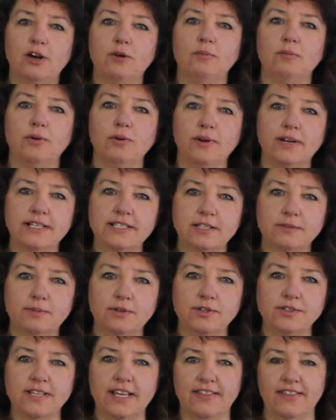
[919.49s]

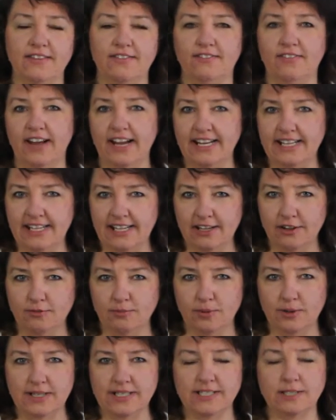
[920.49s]
principles and the finding of
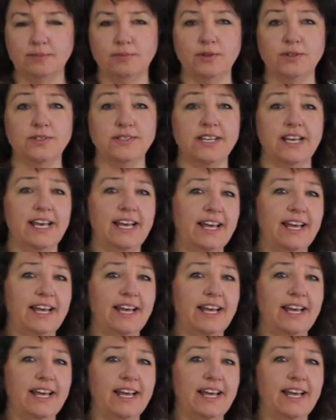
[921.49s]
principles,